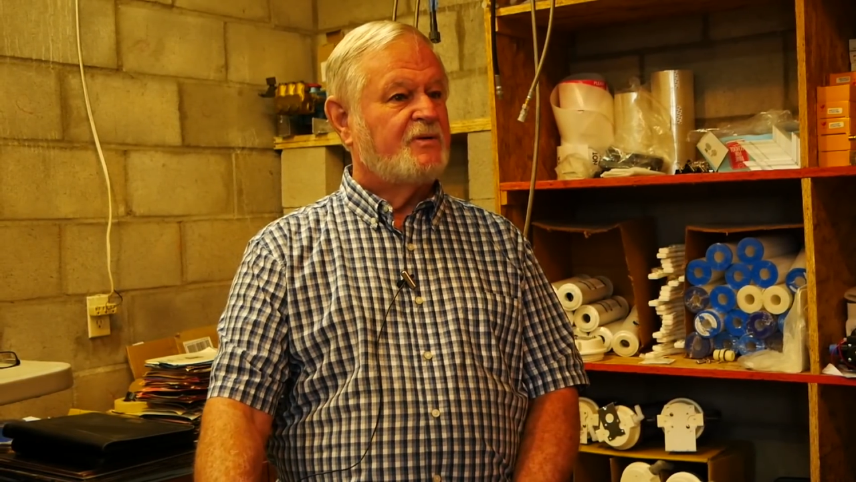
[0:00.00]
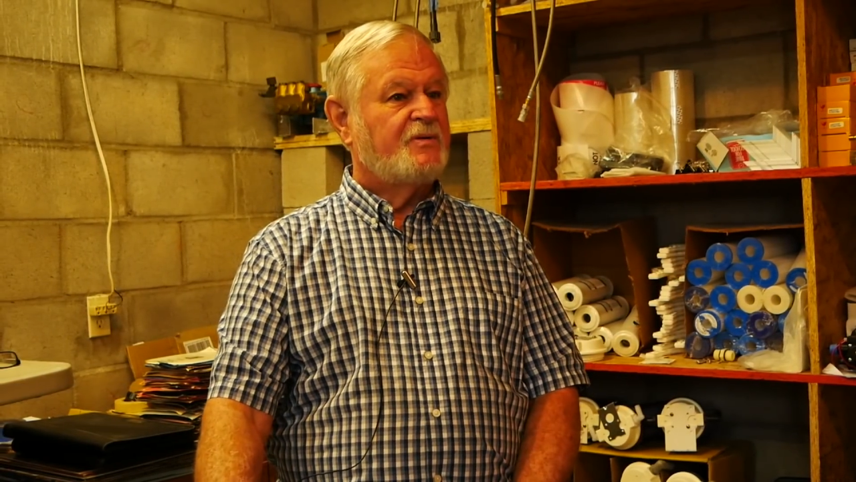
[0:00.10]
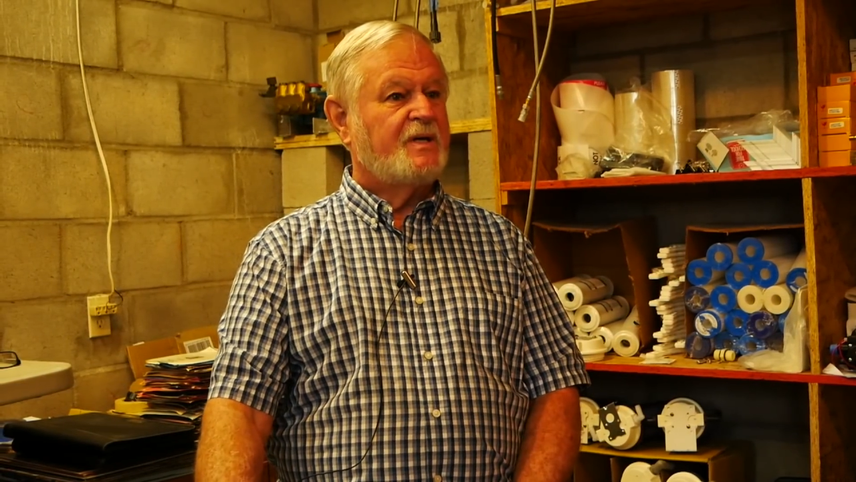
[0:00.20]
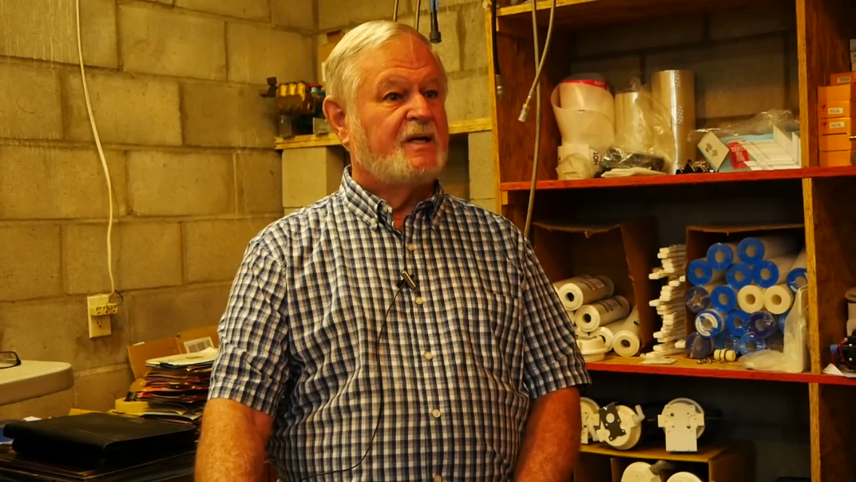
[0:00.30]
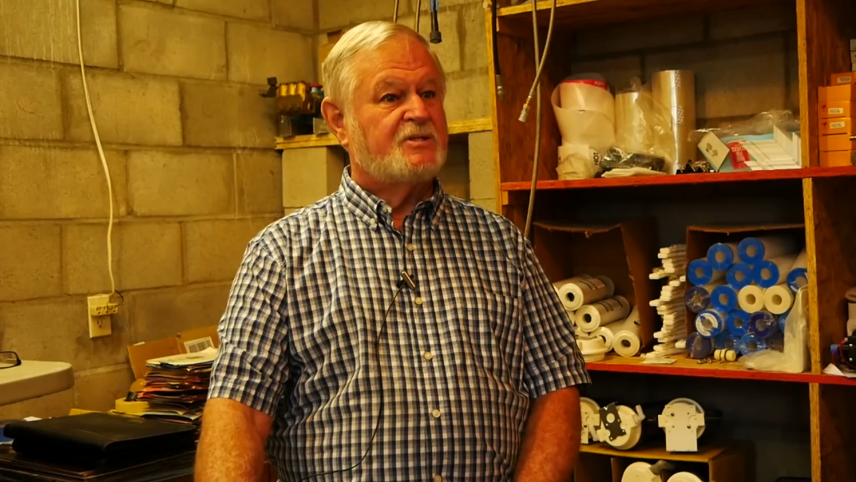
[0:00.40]

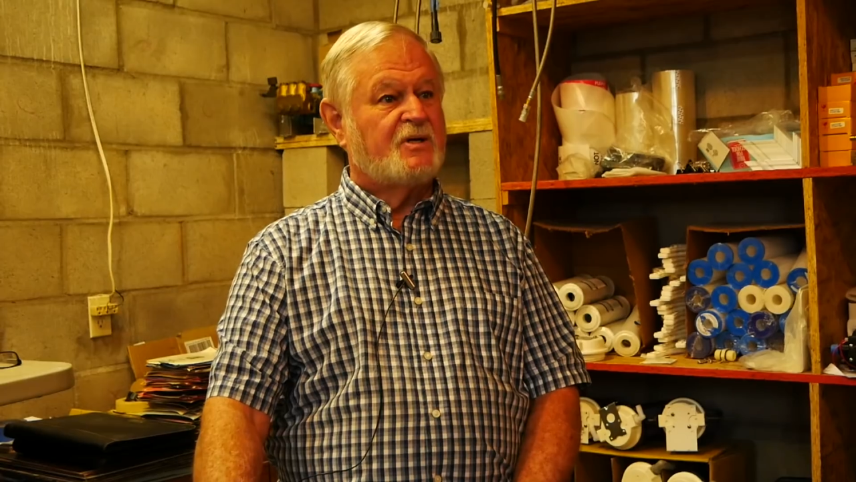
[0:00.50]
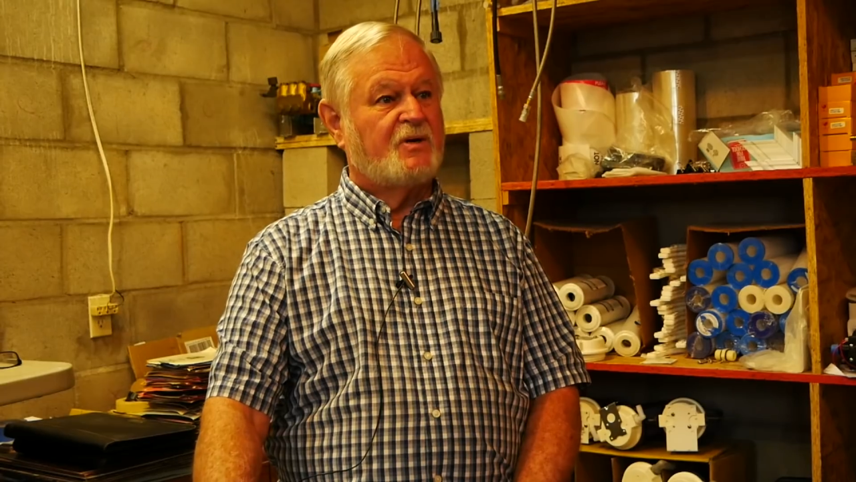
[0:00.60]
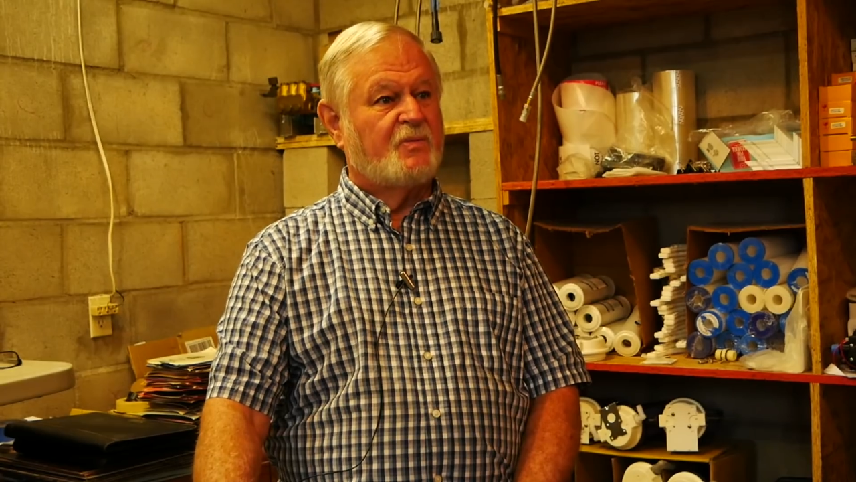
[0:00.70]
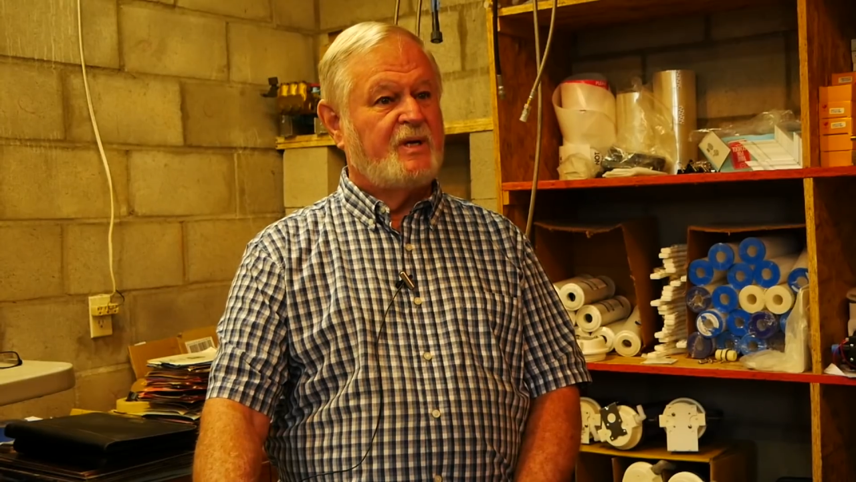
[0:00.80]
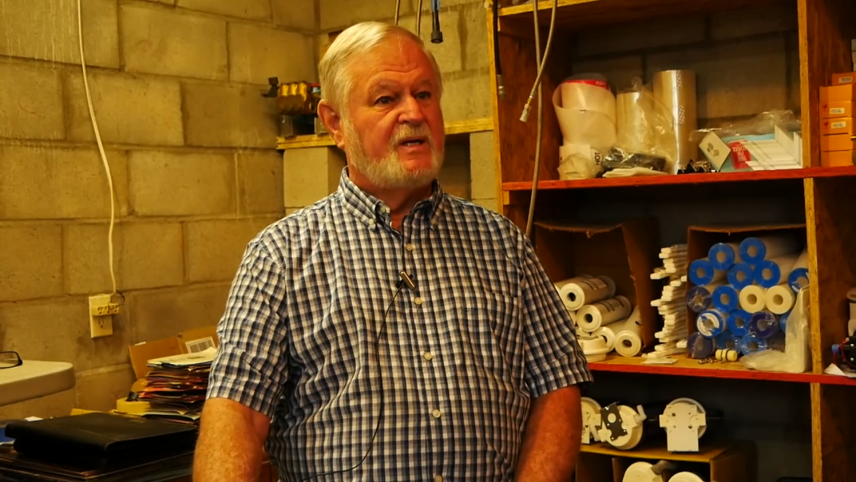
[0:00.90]
and then I
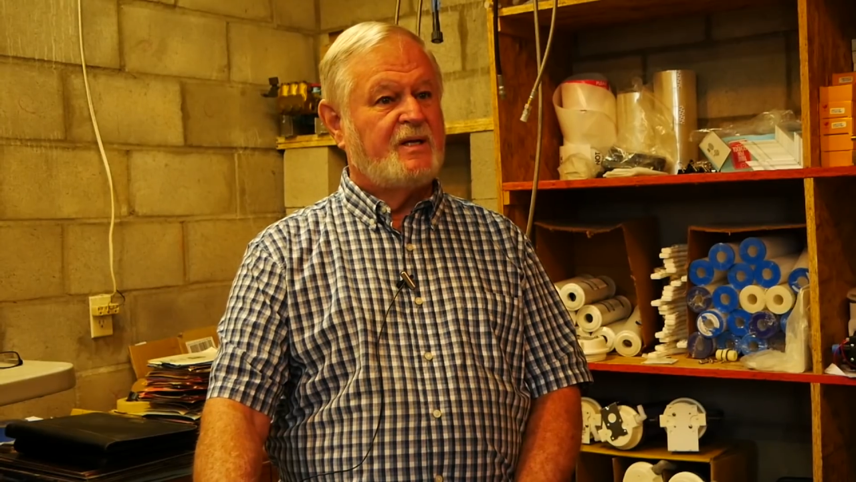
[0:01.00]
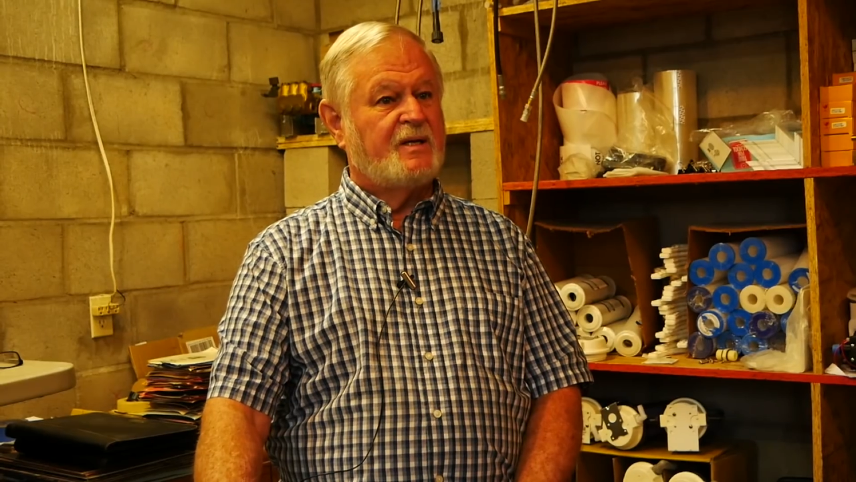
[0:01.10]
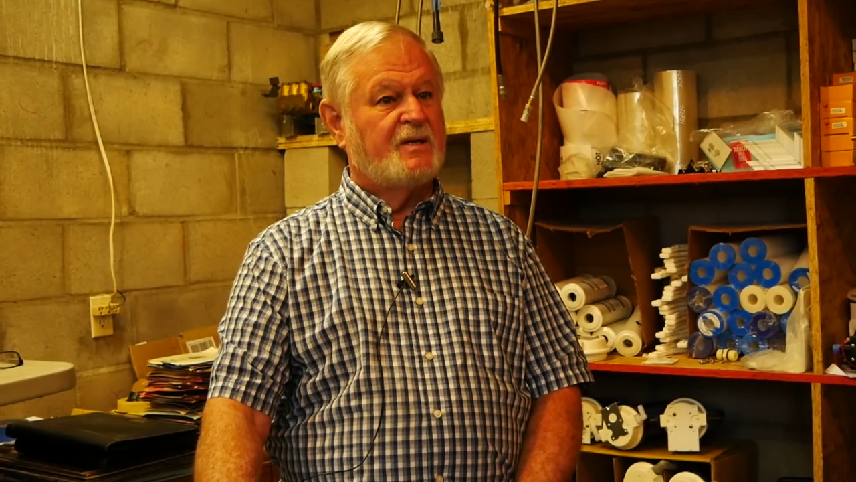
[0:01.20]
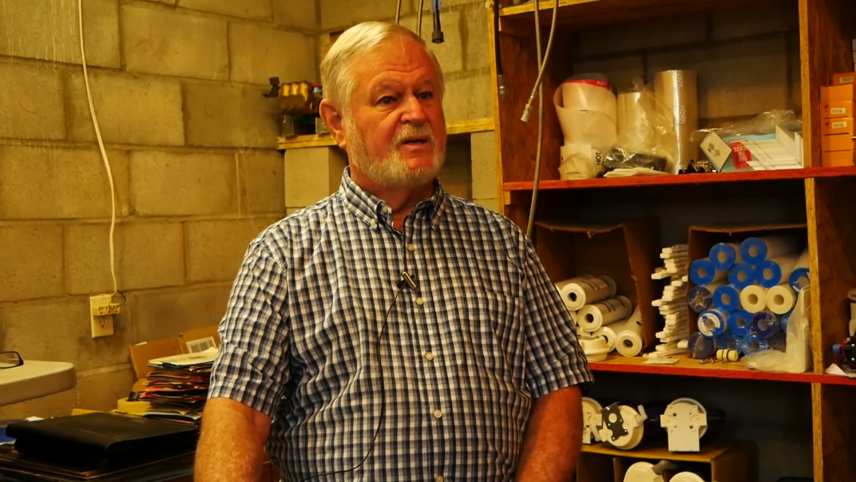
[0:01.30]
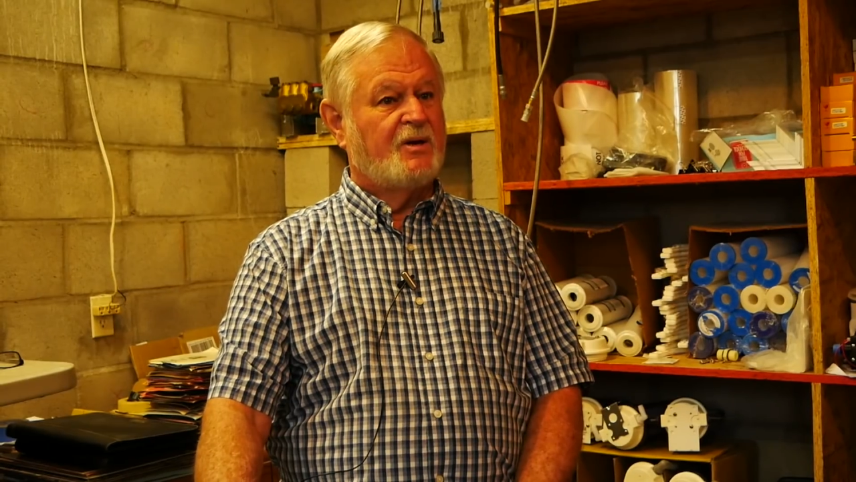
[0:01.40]
started reading
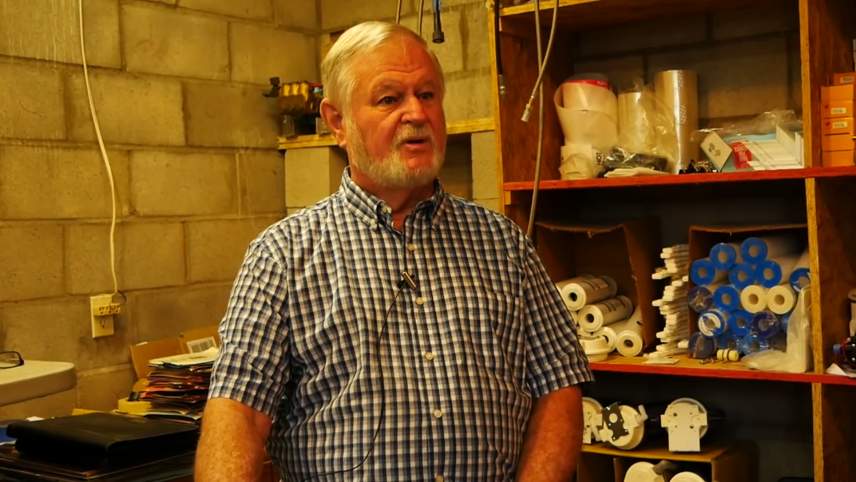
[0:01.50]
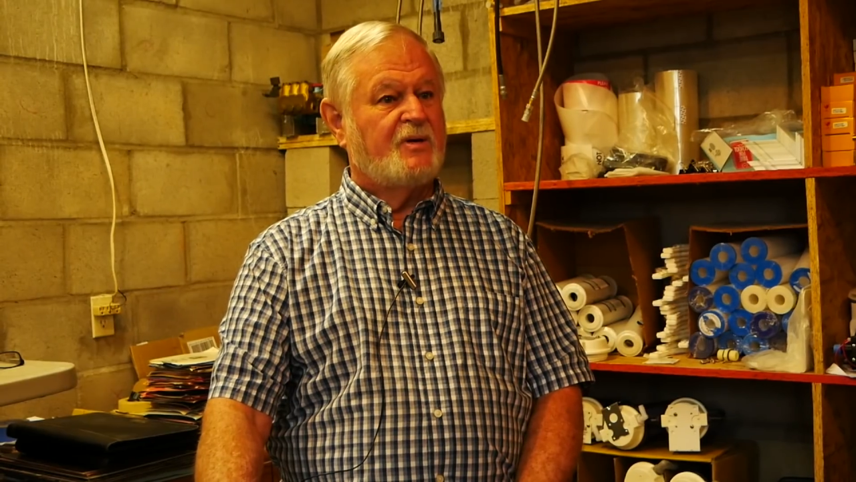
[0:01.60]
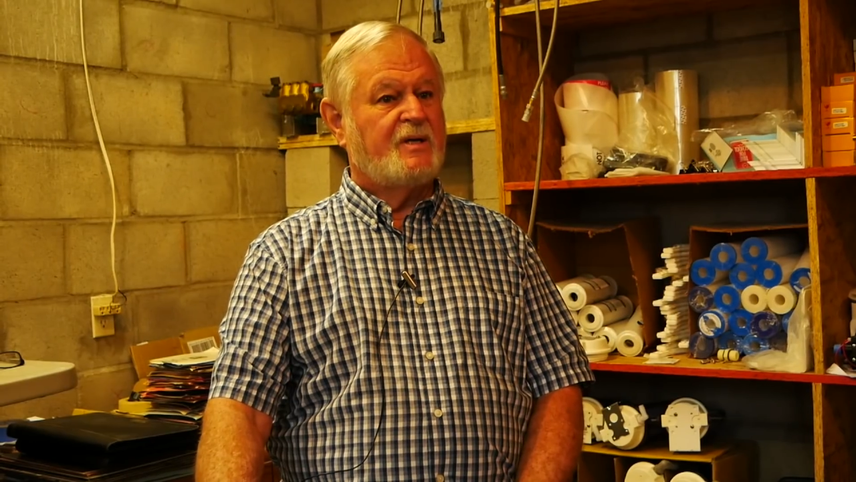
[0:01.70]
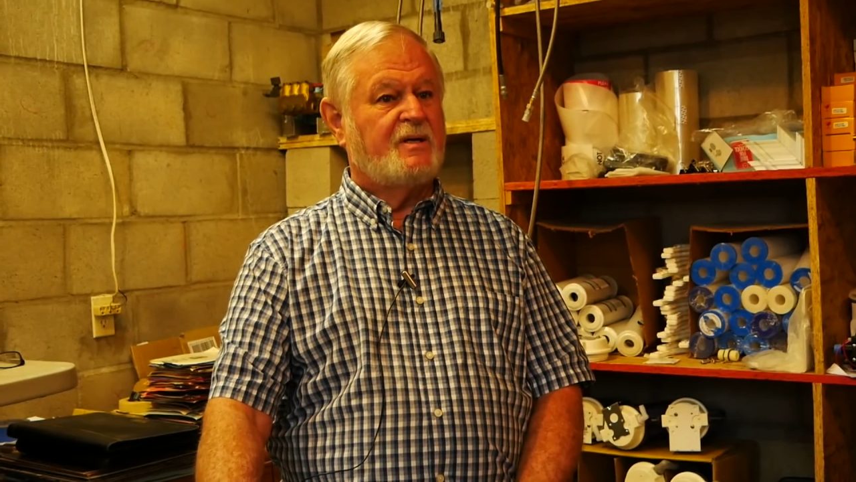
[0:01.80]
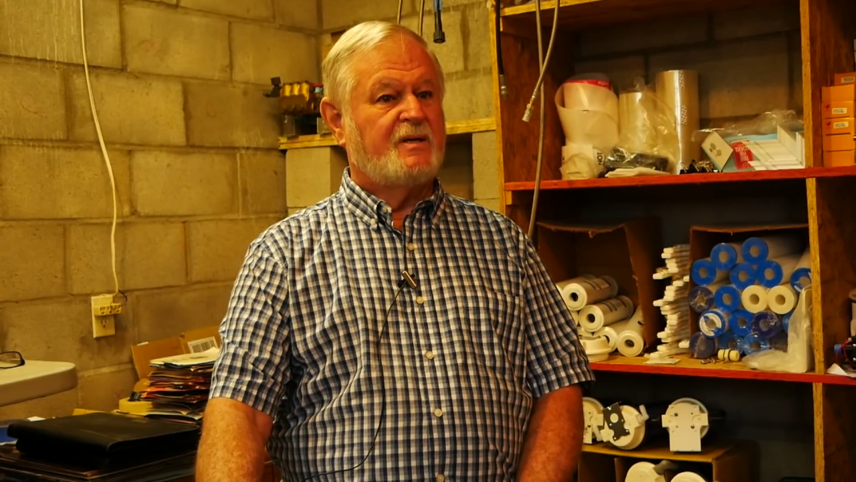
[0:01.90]
and
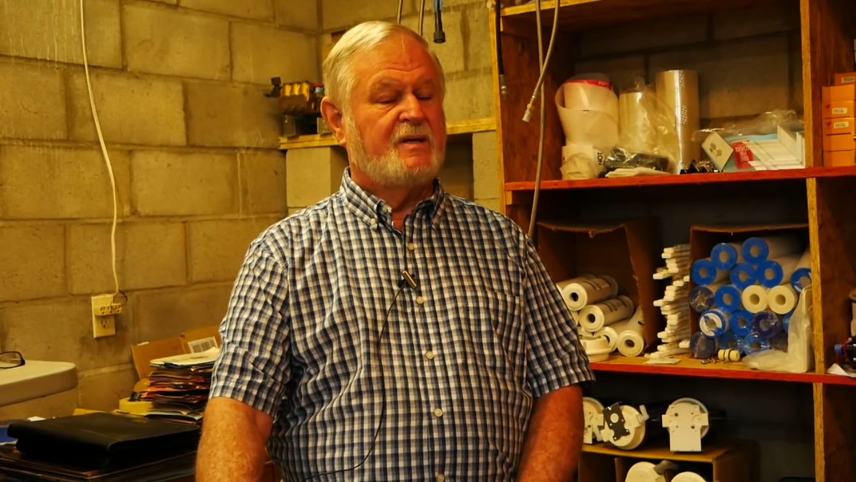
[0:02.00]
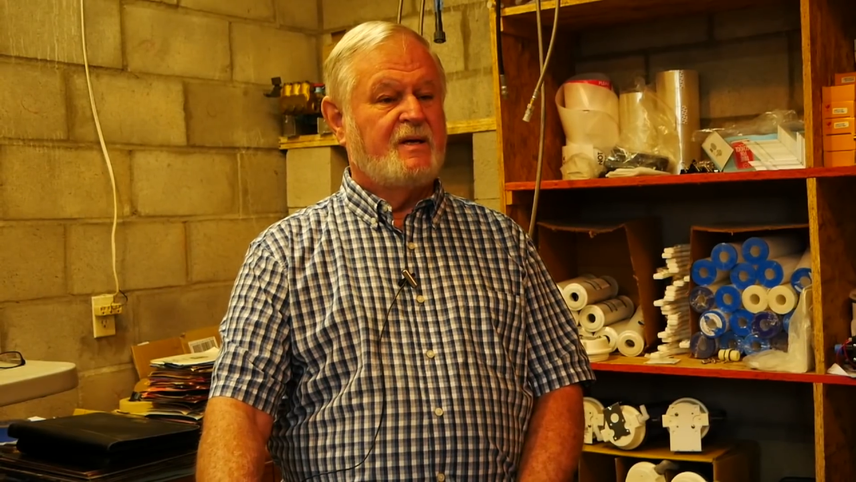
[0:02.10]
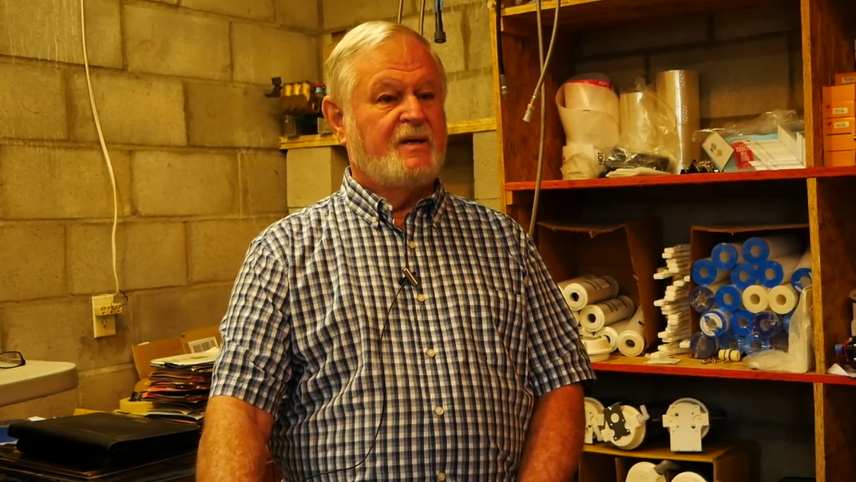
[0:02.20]
learning,